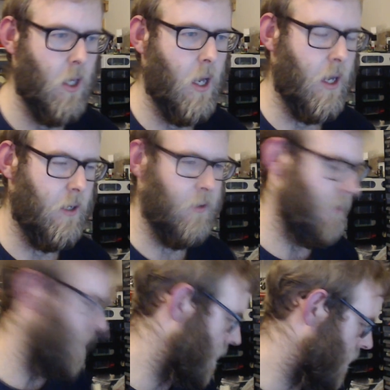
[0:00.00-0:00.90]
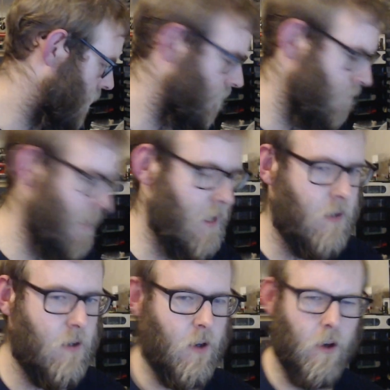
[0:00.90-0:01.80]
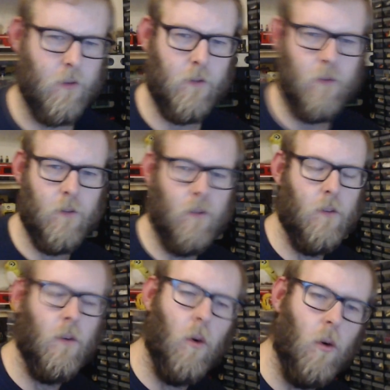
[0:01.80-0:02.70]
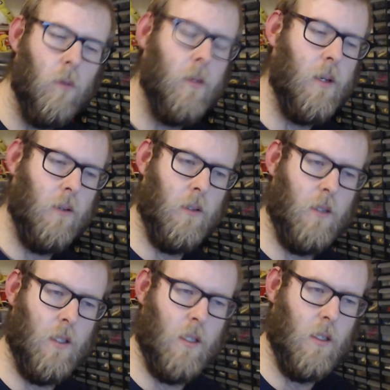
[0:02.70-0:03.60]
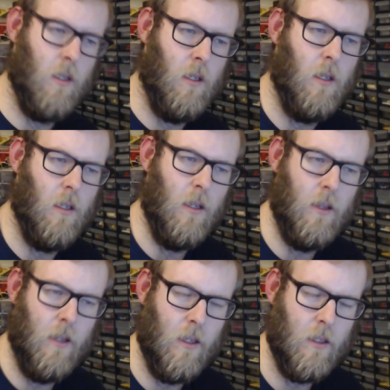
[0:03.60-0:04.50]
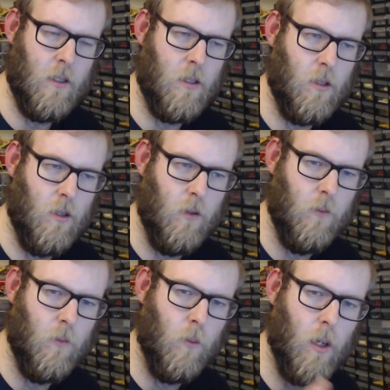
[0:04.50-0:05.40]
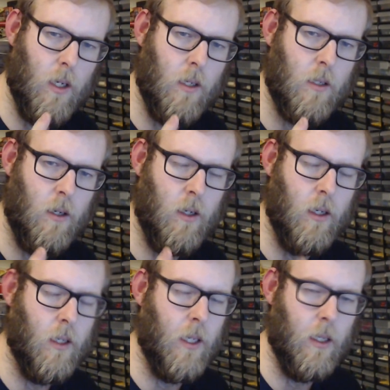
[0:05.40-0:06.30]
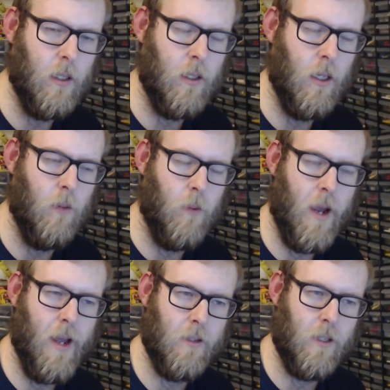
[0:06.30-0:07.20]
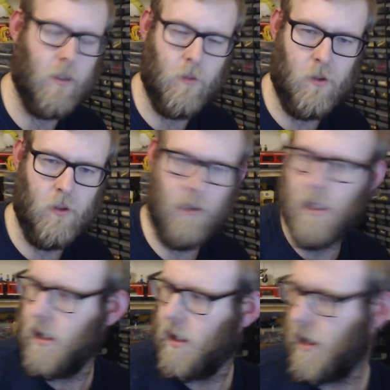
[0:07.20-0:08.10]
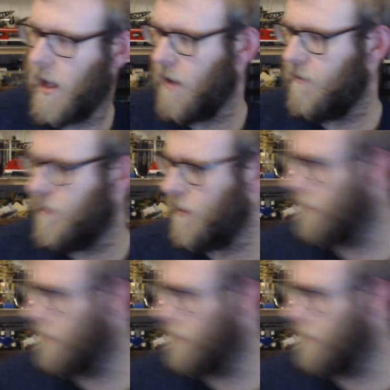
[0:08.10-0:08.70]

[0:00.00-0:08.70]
And this should be enough, almost, I think, to do one entire warehouse side of wall for the